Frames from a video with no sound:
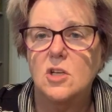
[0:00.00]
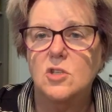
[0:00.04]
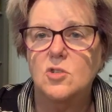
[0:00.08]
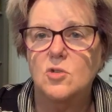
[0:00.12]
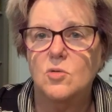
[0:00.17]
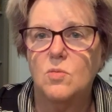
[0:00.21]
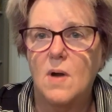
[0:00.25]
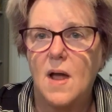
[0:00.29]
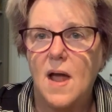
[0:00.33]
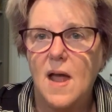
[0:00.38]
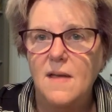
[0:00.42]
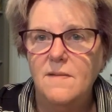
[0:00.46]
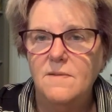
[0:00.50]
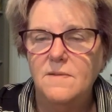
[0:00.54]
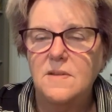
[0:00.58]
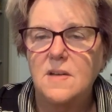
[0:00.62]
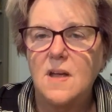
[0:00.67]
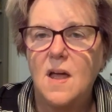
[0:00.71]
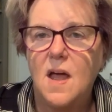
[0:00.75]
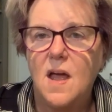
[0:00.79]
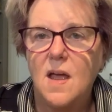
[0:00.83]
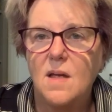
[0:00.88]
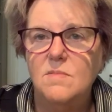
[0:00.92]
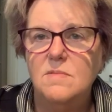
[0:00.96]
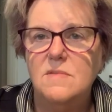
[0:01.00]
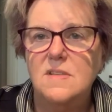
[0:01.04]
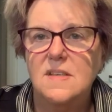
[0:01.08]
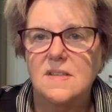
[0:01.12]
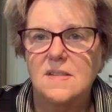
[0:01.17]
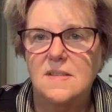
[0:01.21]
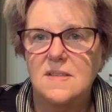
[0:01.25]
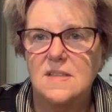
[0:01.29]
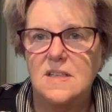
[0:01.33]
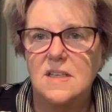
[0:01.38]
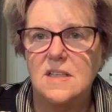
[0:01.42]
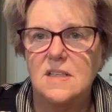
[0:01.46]
drive time
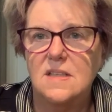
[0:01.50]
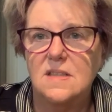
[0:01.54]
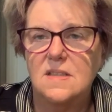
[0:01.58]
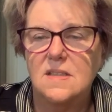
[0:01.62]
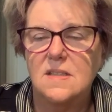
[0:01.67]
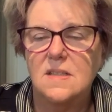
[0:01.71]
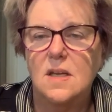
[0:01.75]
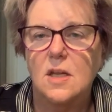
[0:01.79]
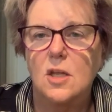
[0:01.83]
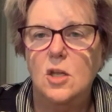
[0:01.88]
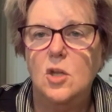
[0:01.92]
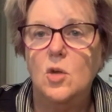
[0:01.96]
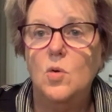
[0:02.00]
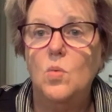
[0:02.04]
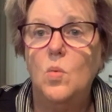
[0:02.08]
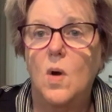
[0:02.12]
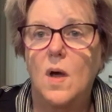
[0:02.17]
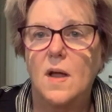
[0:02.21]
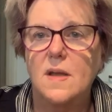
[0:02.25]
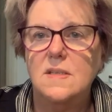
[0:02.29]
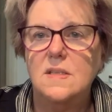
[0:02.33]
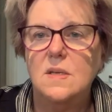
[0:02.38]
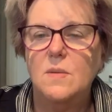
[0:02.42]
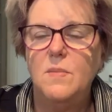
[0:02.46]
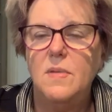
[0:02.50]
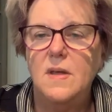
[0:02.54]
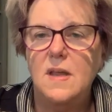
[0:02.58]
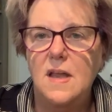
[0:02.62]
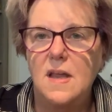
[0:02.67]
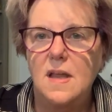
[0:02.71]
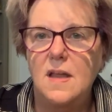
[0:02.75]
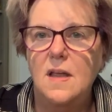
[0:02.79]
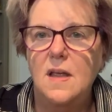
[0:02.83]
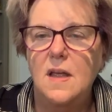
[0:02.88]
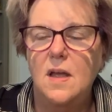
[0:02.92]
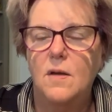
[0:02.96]
distance you want to
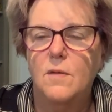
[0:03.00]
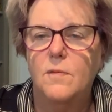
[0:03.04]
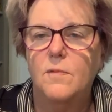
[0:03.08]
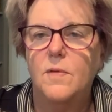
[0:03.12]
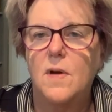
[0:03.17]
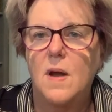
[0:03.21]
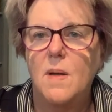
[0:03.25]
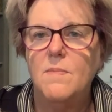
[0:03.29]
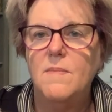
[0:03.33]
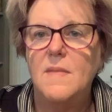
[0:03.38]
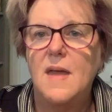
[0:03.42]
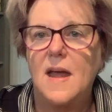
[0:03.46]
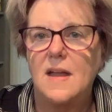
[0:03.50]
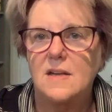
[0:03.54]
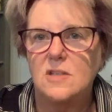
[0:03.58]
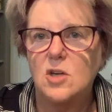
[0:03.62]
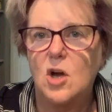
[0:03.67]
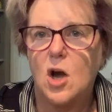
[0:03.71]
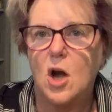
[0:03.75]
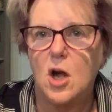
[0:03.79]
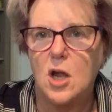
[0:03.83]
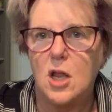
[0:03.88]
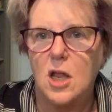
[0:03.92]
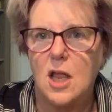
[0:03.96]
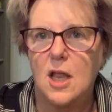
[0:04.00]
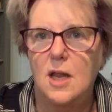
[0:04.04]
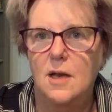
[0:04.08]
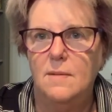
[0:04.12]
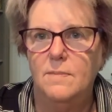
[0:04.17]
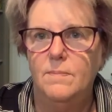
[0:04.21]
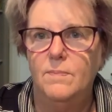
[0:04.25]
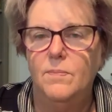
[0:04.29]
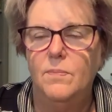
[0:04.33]
be from that target.